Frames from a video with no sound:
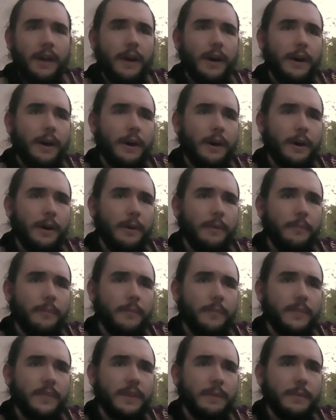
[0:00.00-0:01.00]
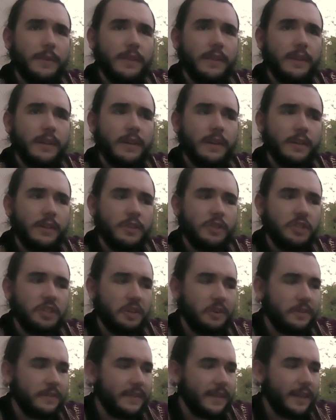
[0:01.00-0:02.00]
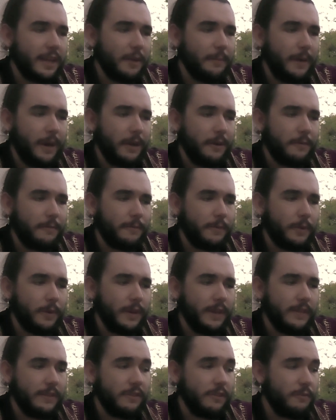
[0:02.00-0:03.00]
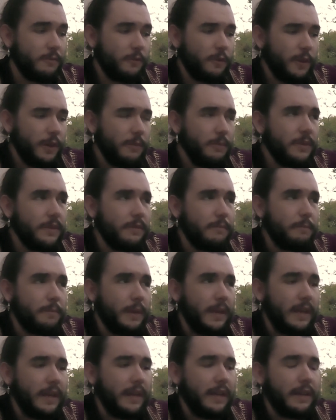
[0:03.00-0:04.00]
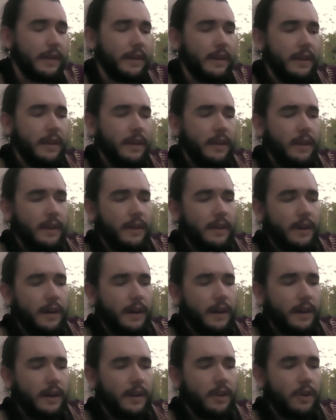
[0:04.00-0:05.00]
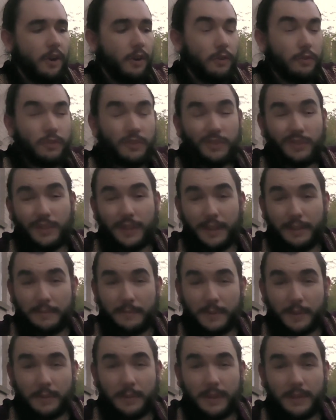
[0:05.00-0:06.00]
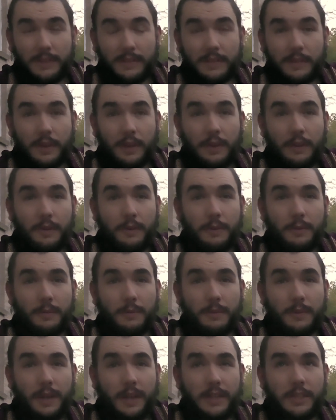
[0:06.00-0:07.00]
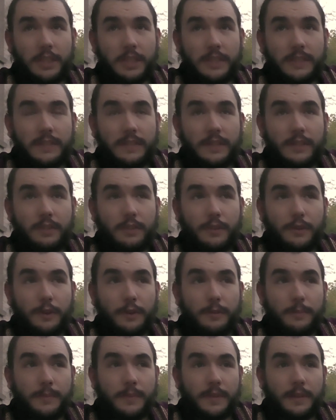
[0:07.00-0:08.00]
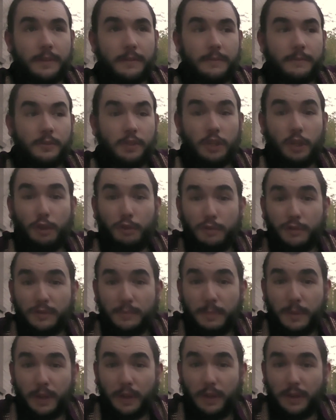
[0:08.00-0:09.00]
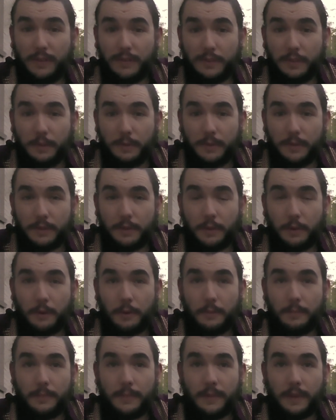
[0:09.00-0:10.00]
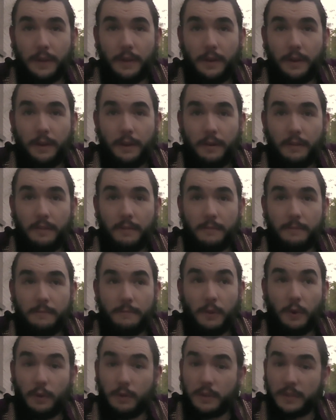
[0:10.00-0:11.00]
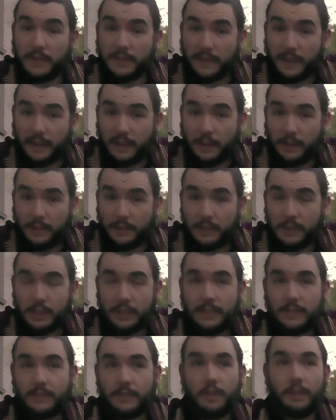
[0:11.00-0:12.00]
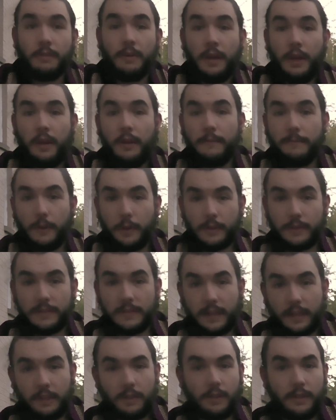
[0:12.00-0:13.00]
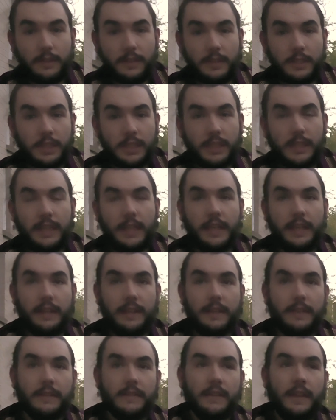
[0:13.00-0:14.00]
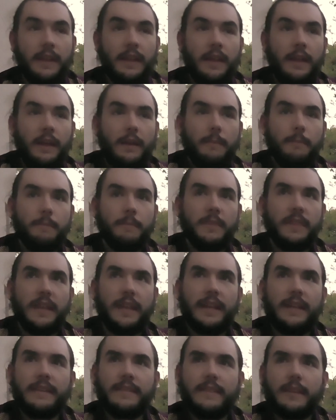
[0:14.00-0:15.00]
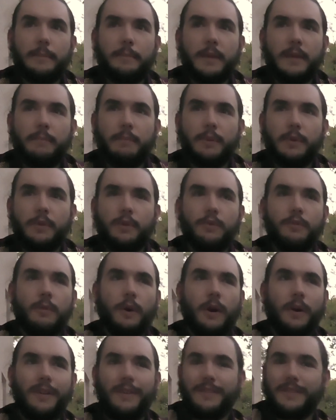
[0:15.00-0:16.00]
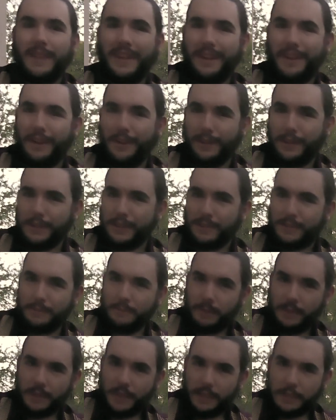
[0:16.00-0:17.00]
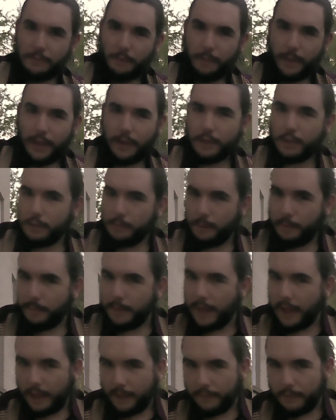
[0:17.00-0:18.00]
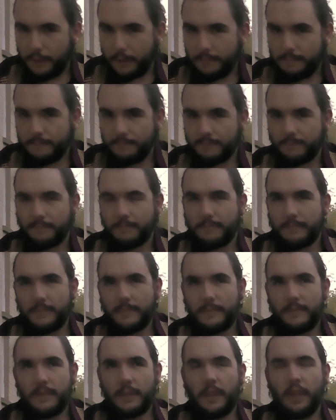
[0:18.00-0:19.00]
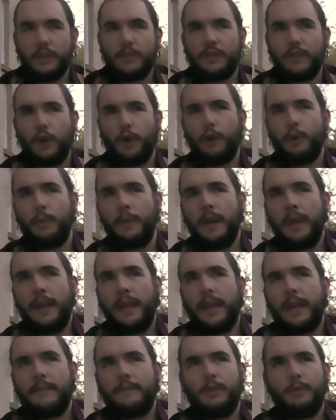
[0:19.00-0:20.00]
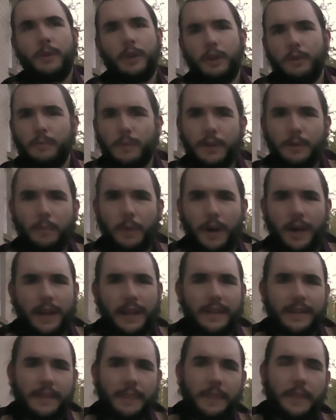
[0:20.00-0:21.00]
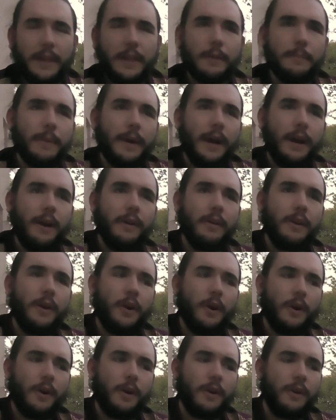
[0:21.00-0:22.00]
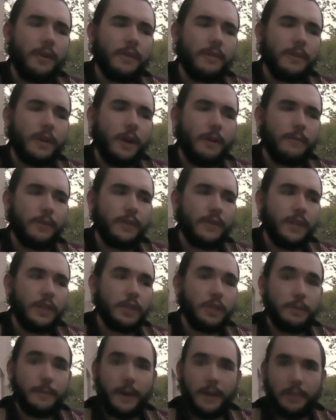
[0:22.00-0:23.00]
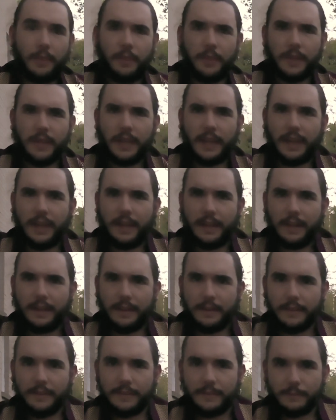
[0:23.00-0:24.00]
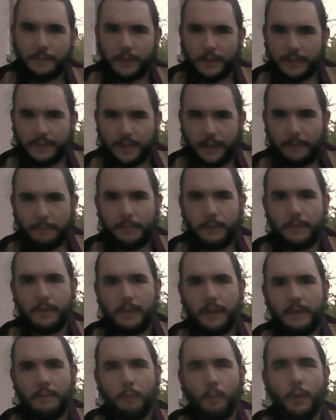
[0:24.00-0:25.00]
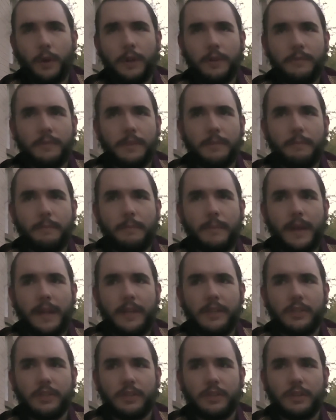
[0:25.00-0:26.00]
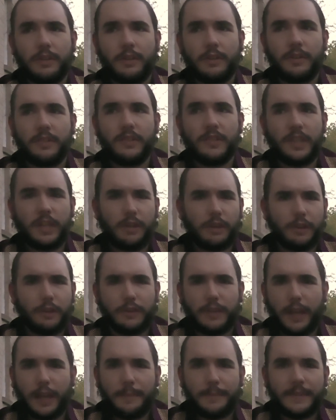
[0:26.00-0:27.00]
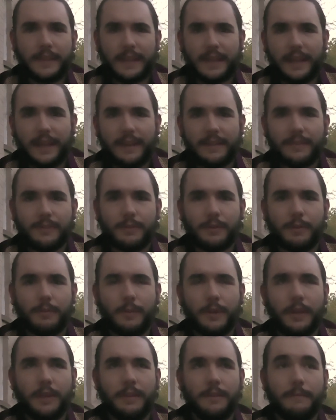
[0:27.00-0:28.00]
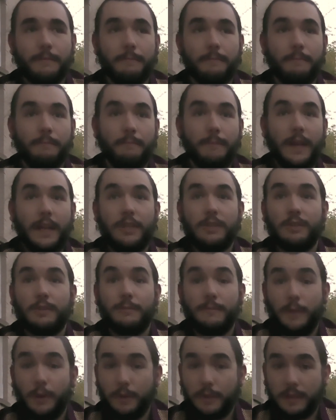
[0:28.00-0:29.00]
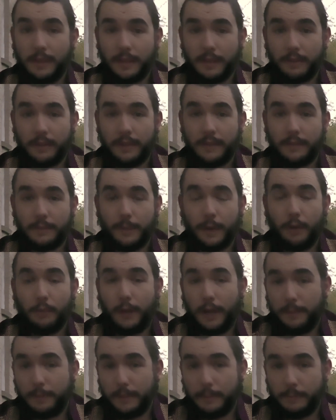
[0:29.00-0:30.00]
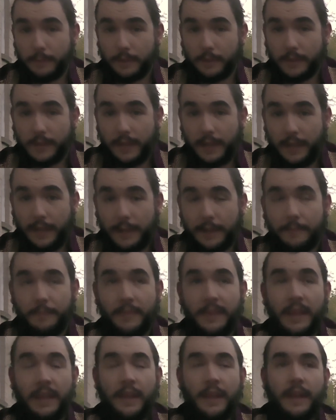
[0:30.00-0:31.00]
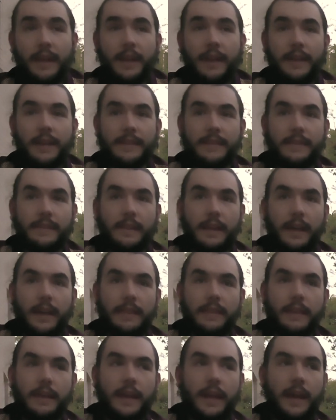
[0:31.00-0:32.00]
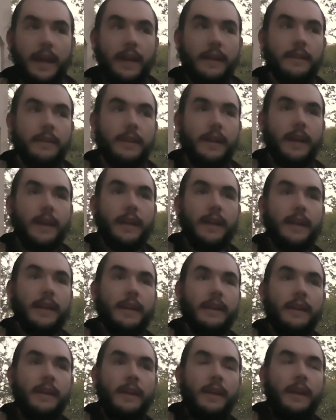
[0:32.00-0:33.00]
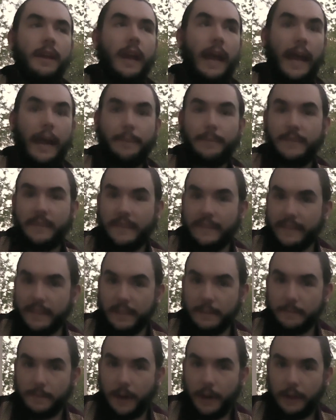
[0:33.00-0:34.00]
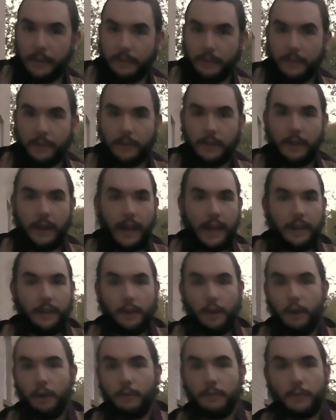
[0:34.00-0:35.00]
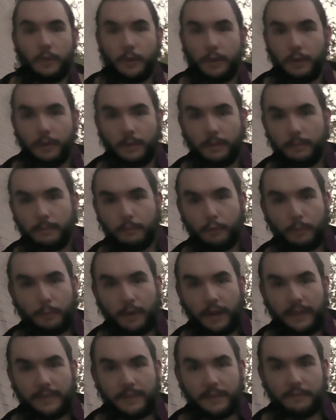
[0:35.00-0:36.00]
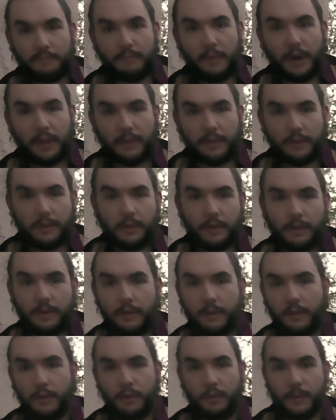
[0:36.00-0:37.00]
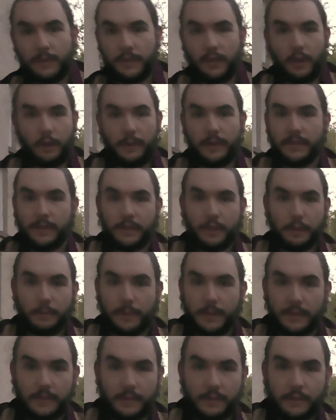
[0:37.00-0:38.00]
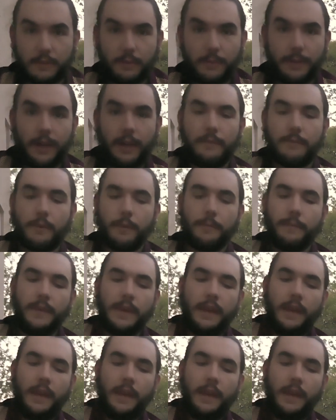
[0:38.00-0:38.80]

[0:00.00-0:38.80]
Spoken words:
Some of the jokes that come out of Freud. So Freud was a big cultural influence, so not just in terms of jokes, but also in terms of folk psychology. So folk psychology is things that people who aren't psychologists believe about human behavior. So if you want to rewind and think about our conversation about the gays, for example, one of the major stereotypes, I guess, or one of the major folk theories about why people are gay is that they had a absentee father and an over repressive mother who was always in their business or whatever.